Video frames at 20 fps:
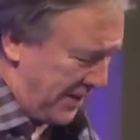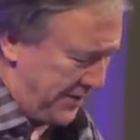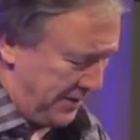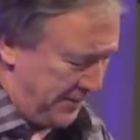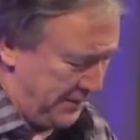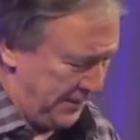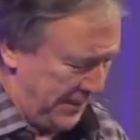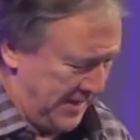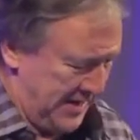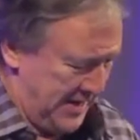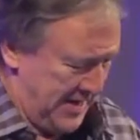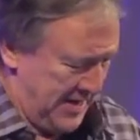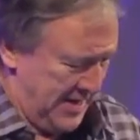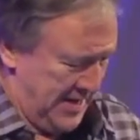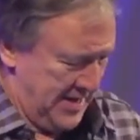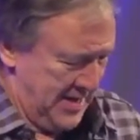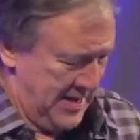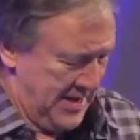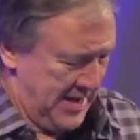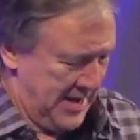mother.
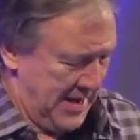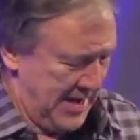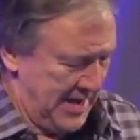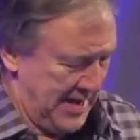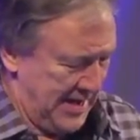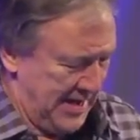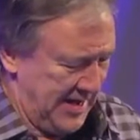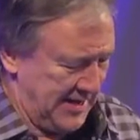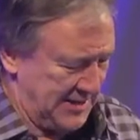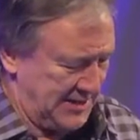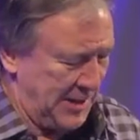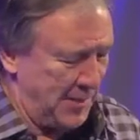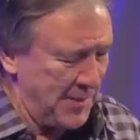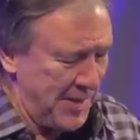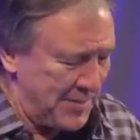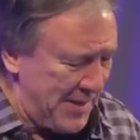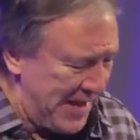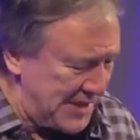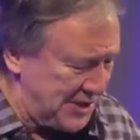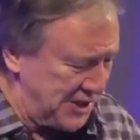Some
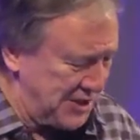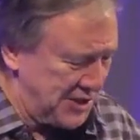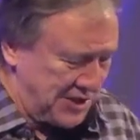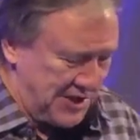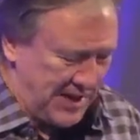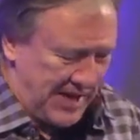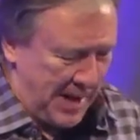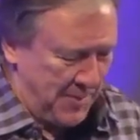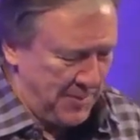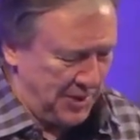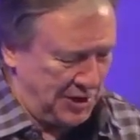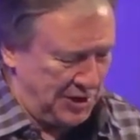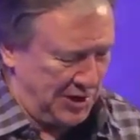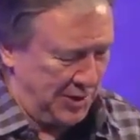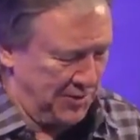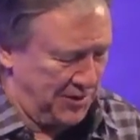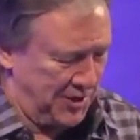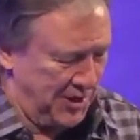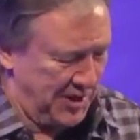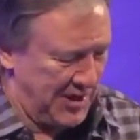of the message that I'm going to
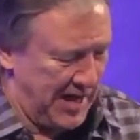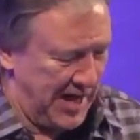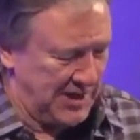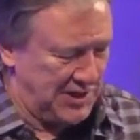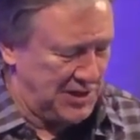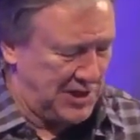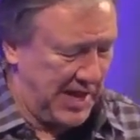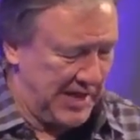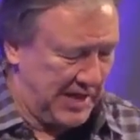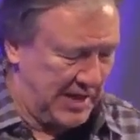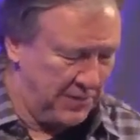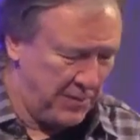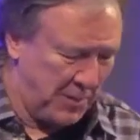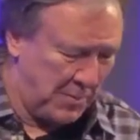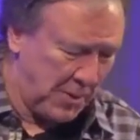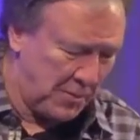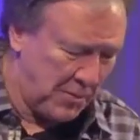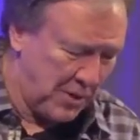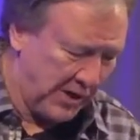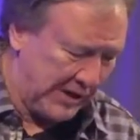share with you tonight is taken
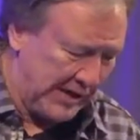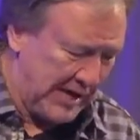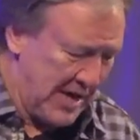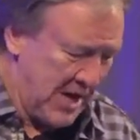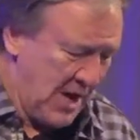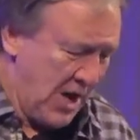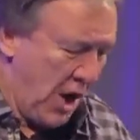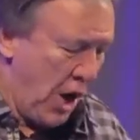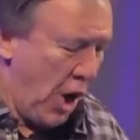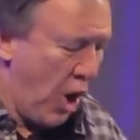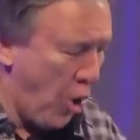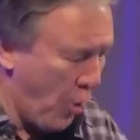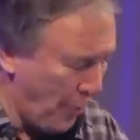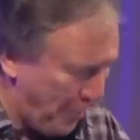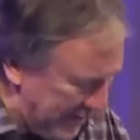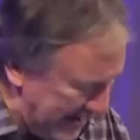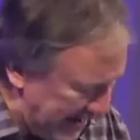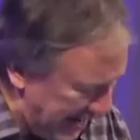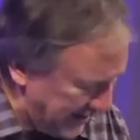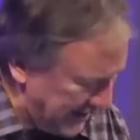from a book,
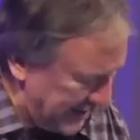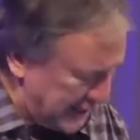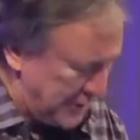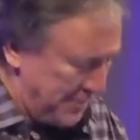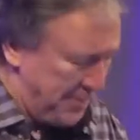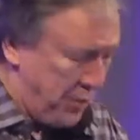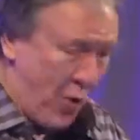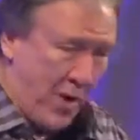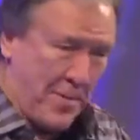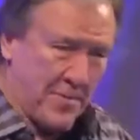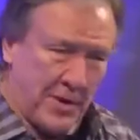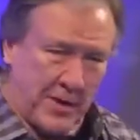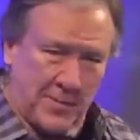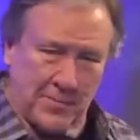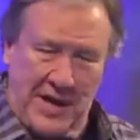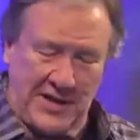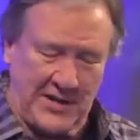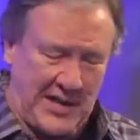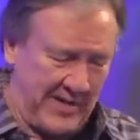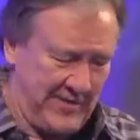Hope Beyond
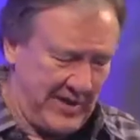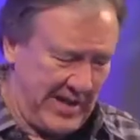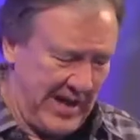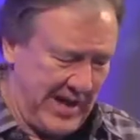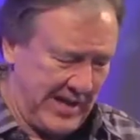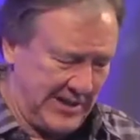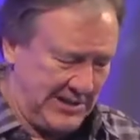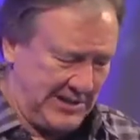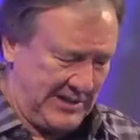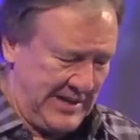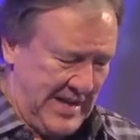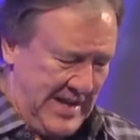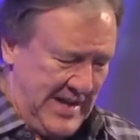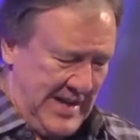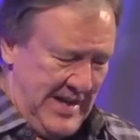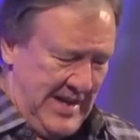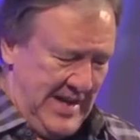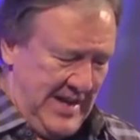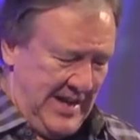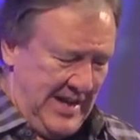Disappointment, by David Hess.
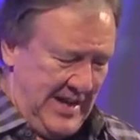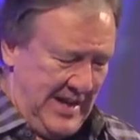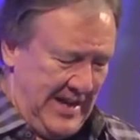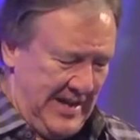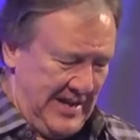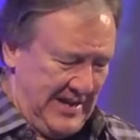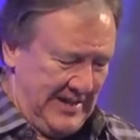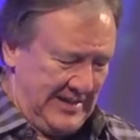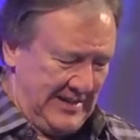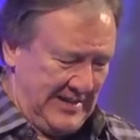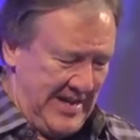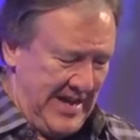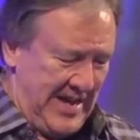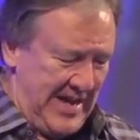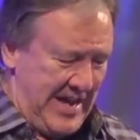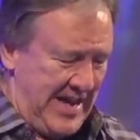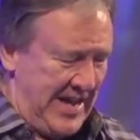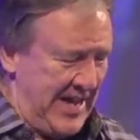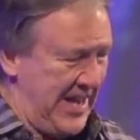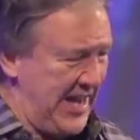
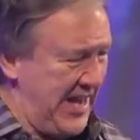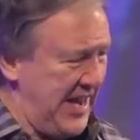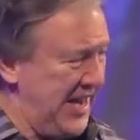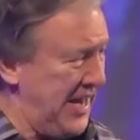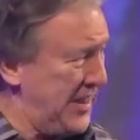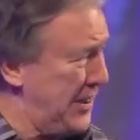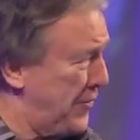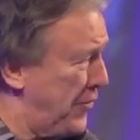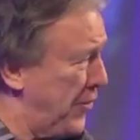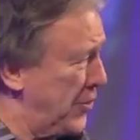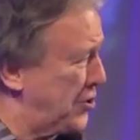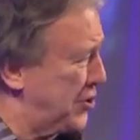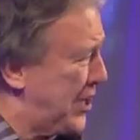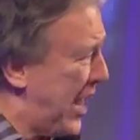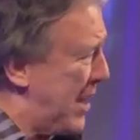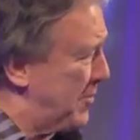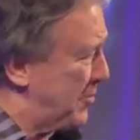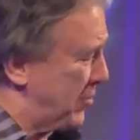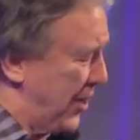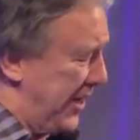And in the first
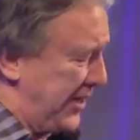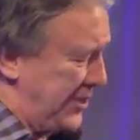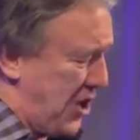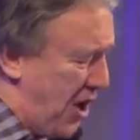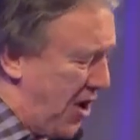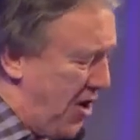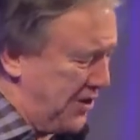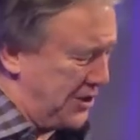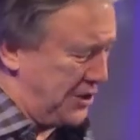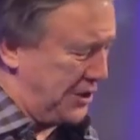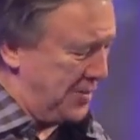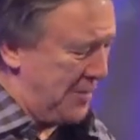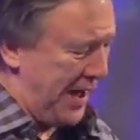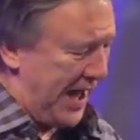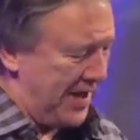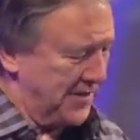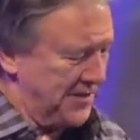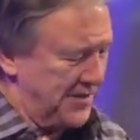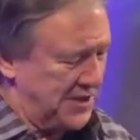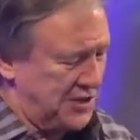chapter, he talks
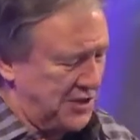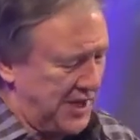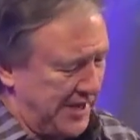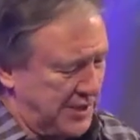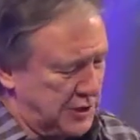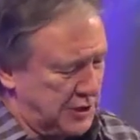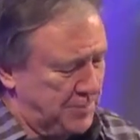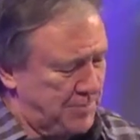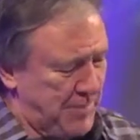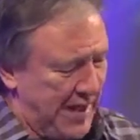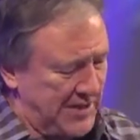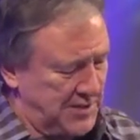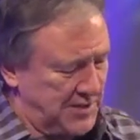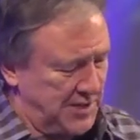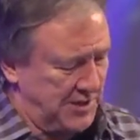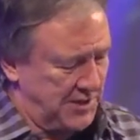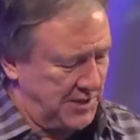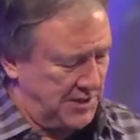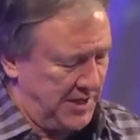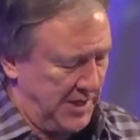about this
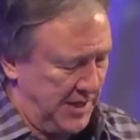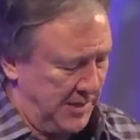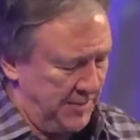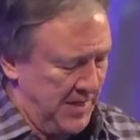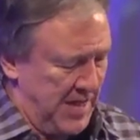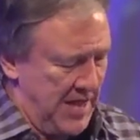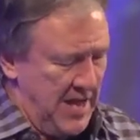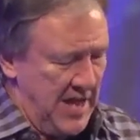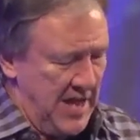expectancy